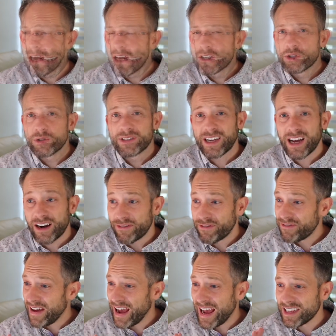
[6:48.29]
So it's got a
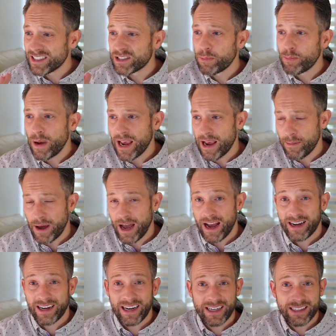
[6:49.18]
fast
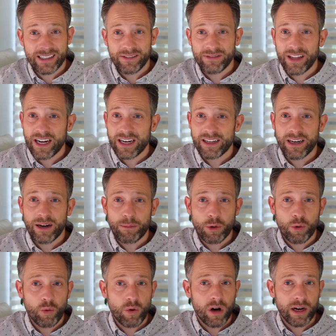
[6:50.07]
payback, and I'd give that a
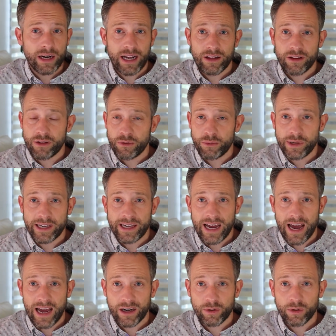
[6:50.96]
number one out of the three
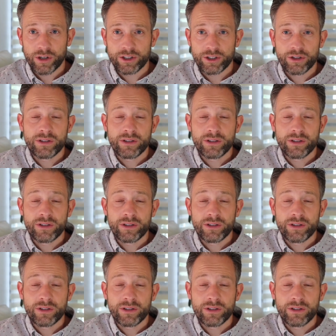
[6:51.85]
categories.